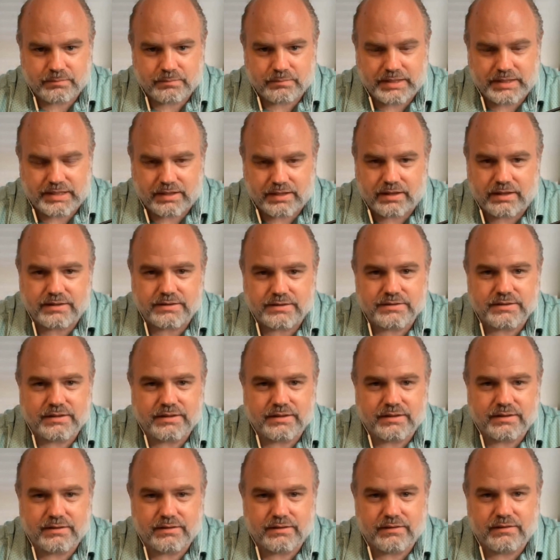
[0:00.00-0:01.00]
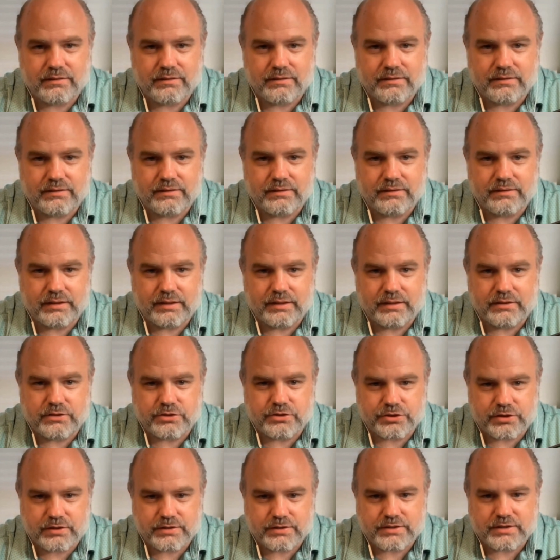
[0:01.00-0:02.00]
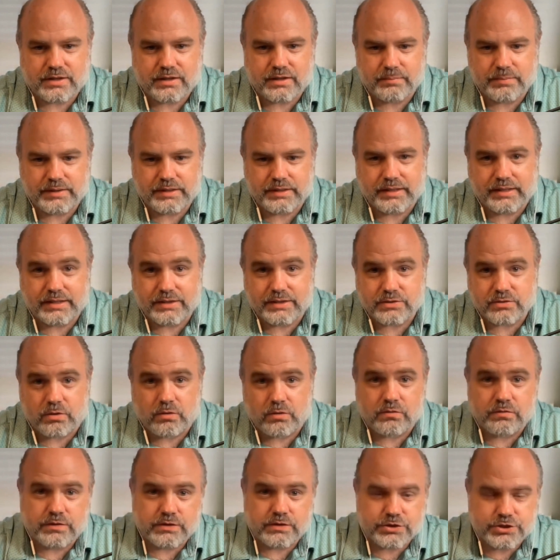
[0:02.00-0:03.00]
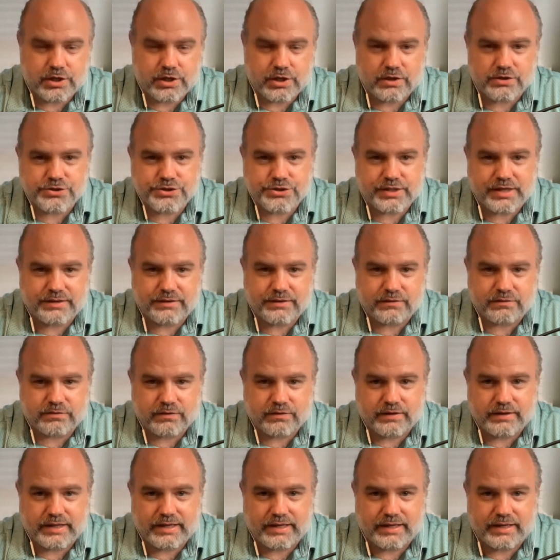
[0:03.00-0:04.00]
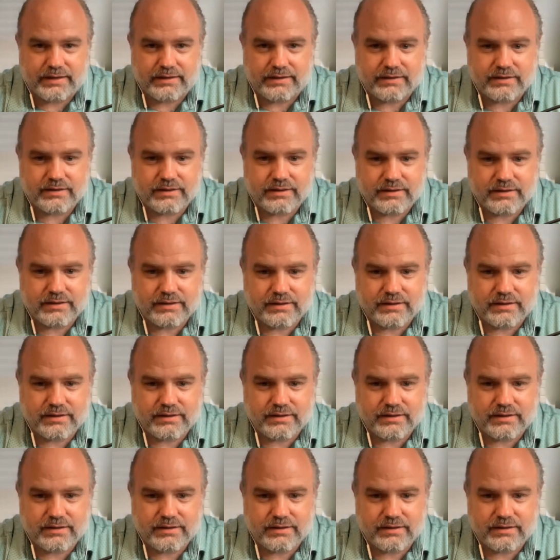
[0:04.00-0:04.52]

because the insurance company is overcharging on the front end,